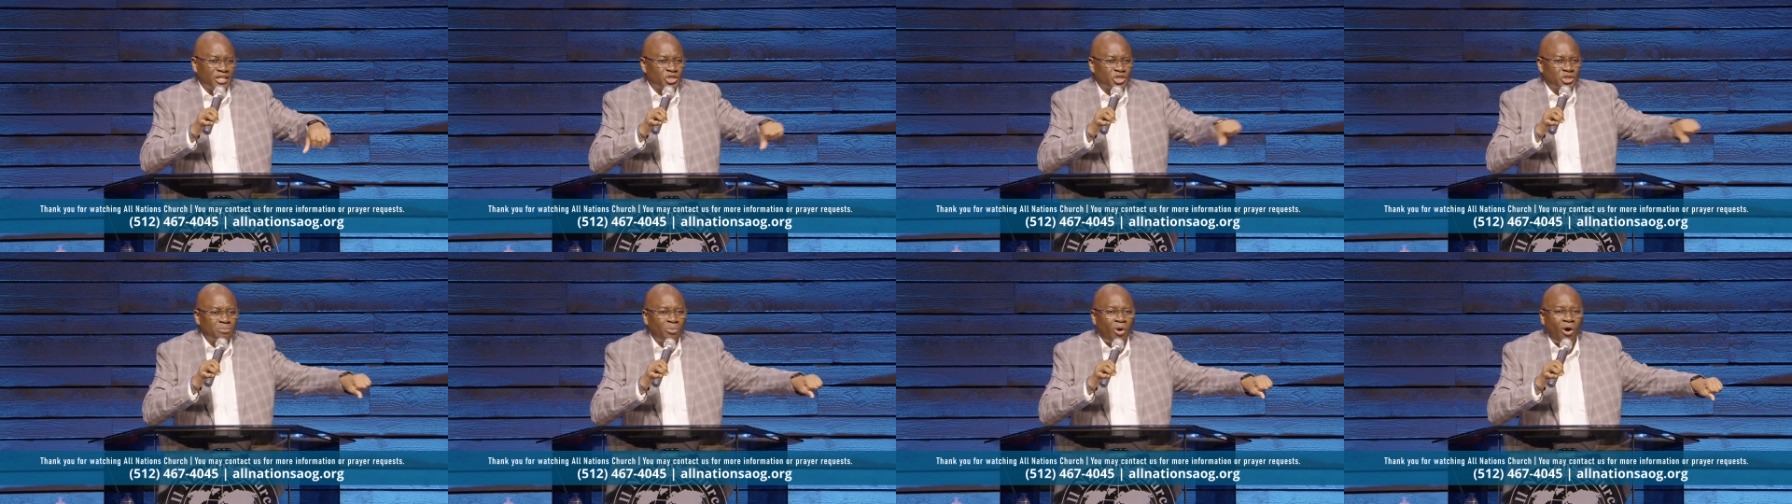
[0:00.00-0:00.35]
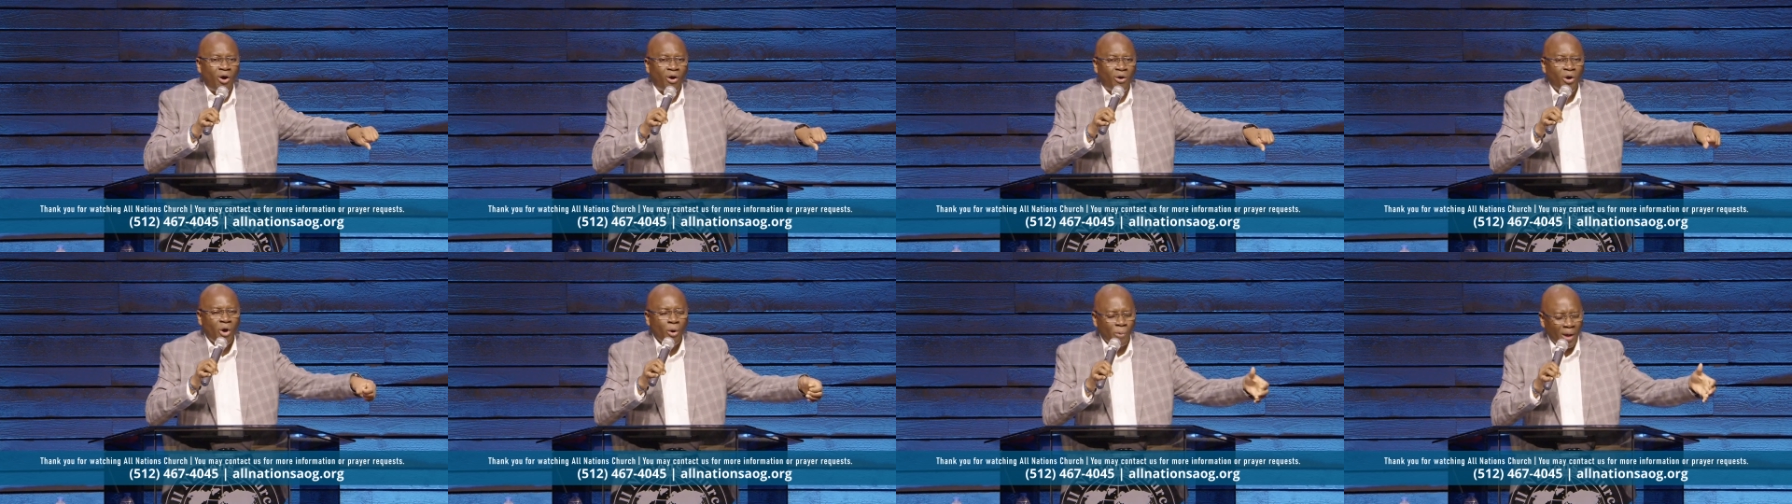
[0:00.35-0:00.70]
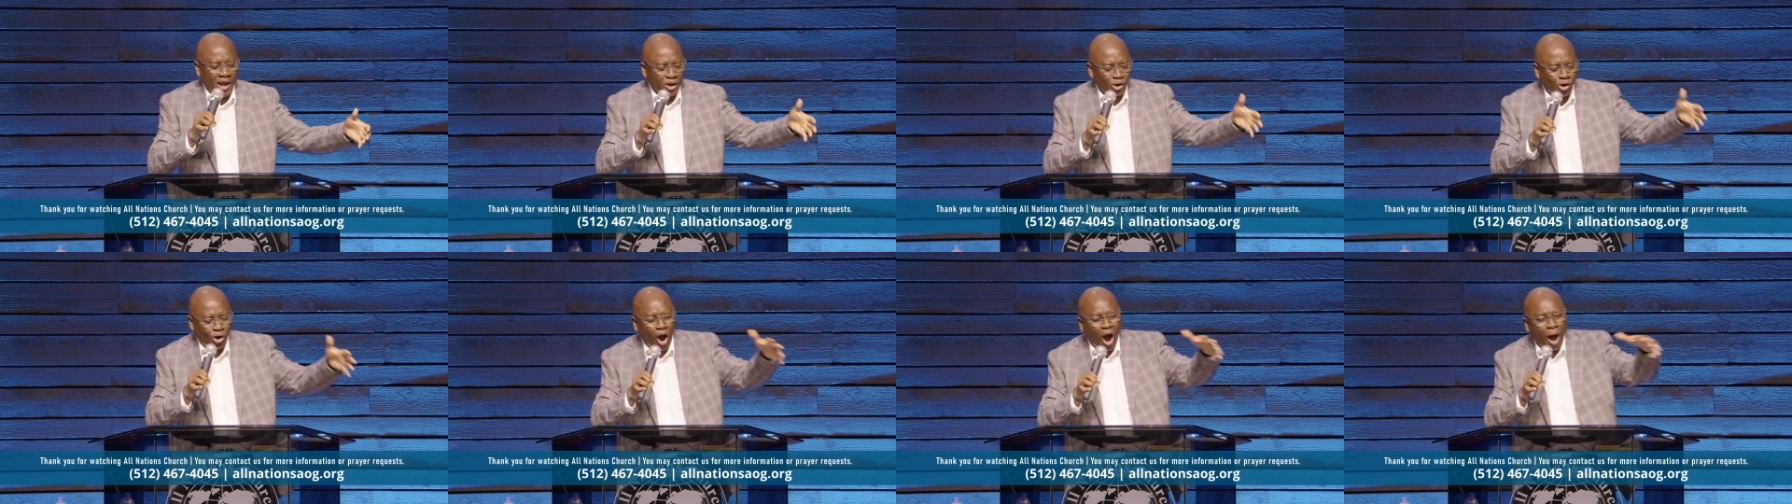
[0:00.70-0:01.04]
and small,
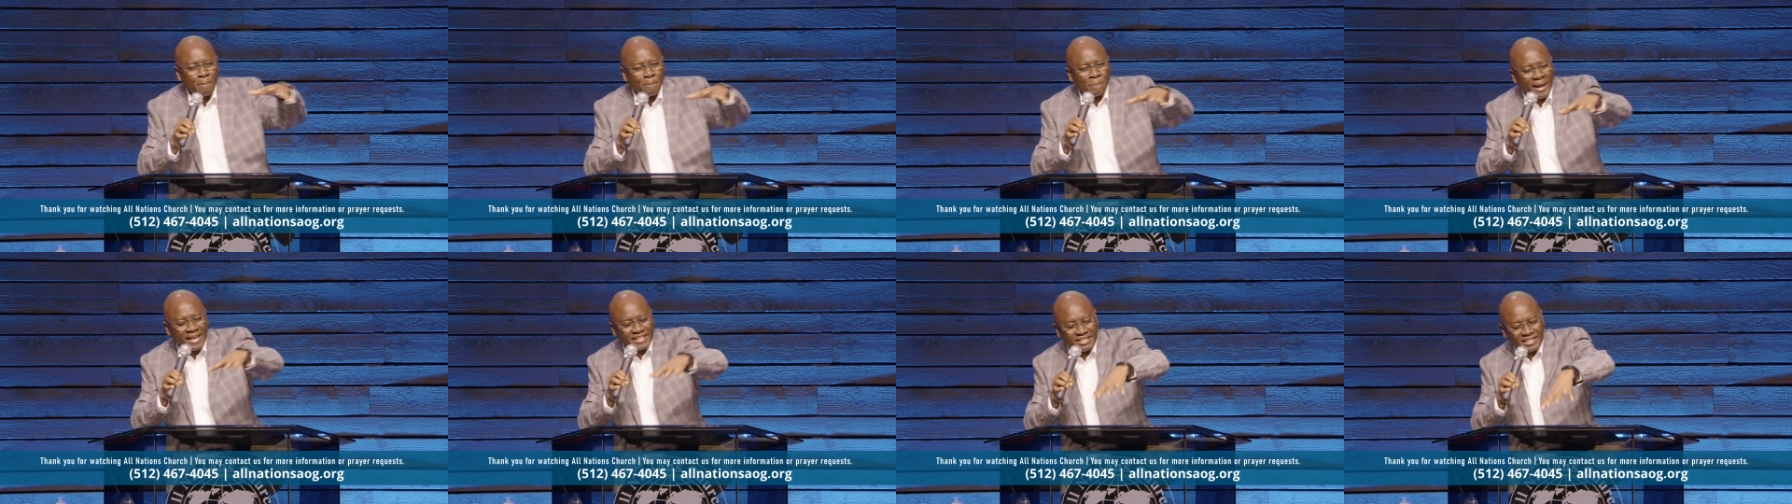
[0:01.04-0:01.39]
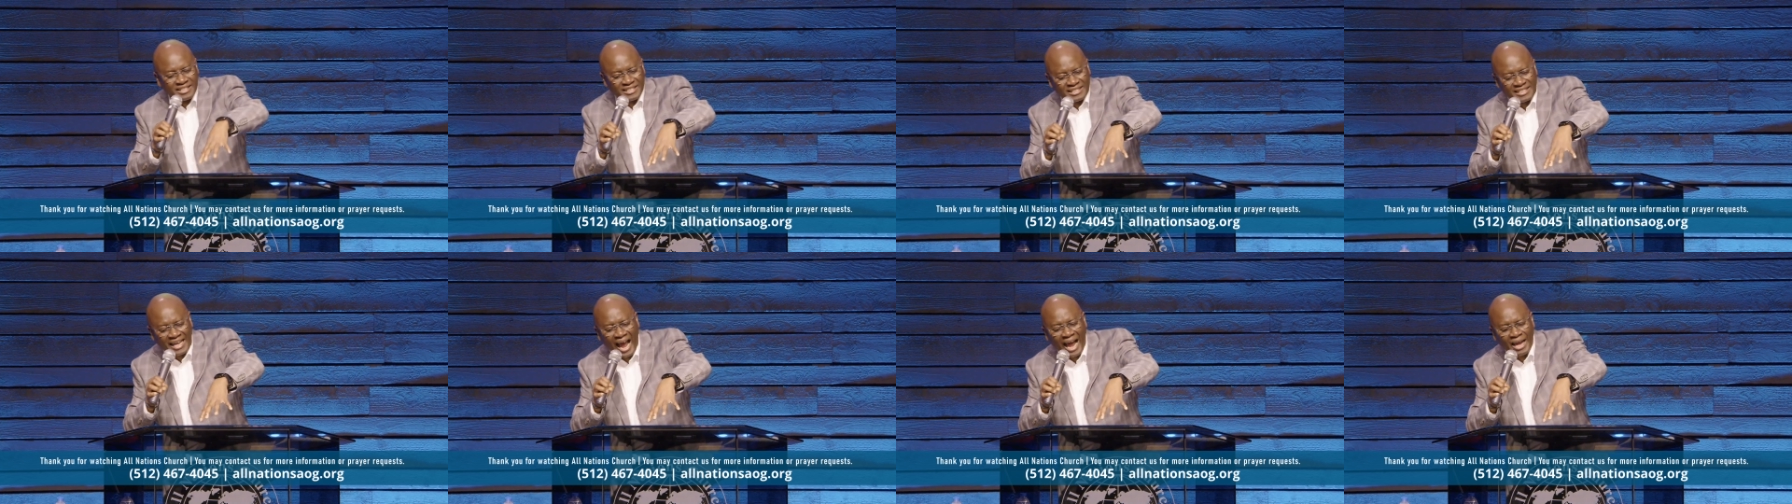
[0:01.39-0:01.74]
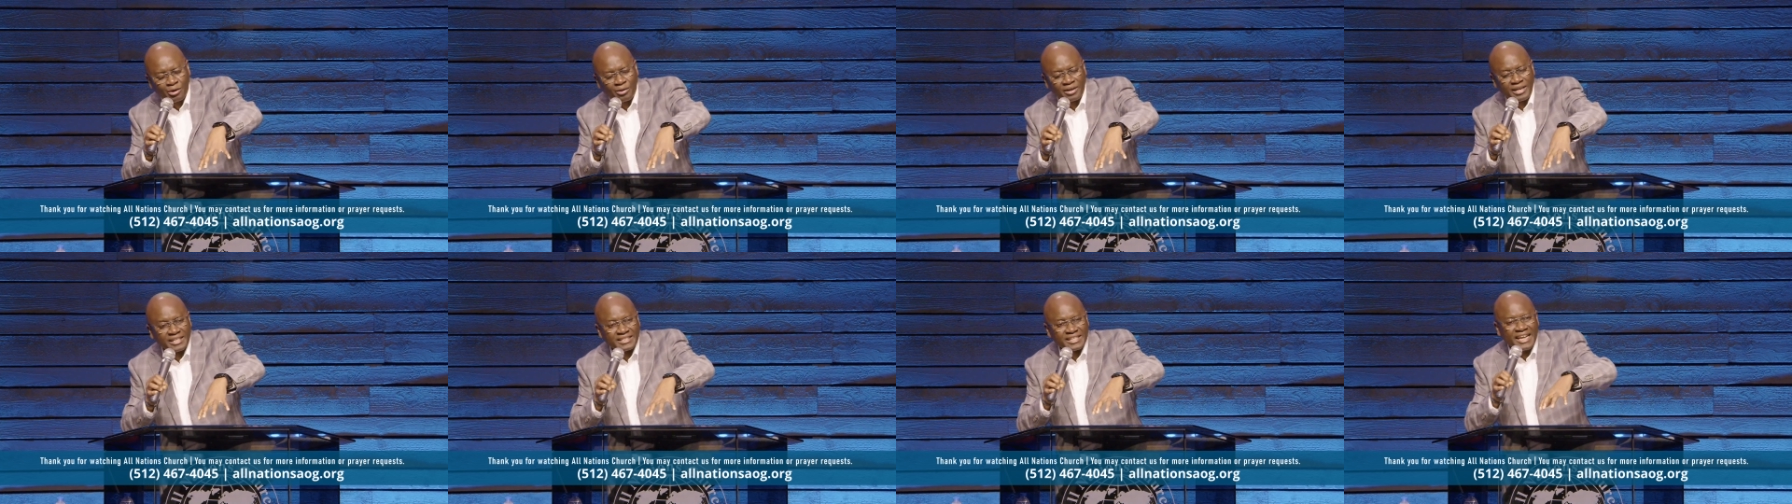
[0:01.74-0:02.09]
when God places his
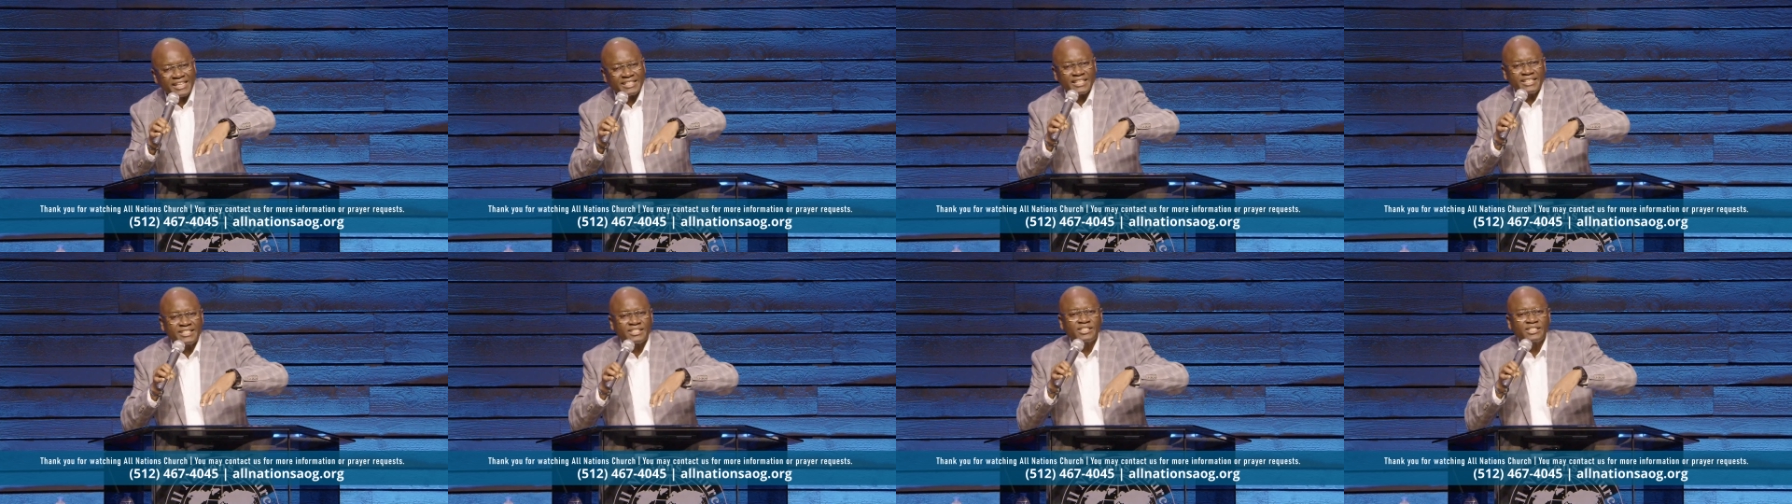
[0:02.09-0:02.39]
hand on it, it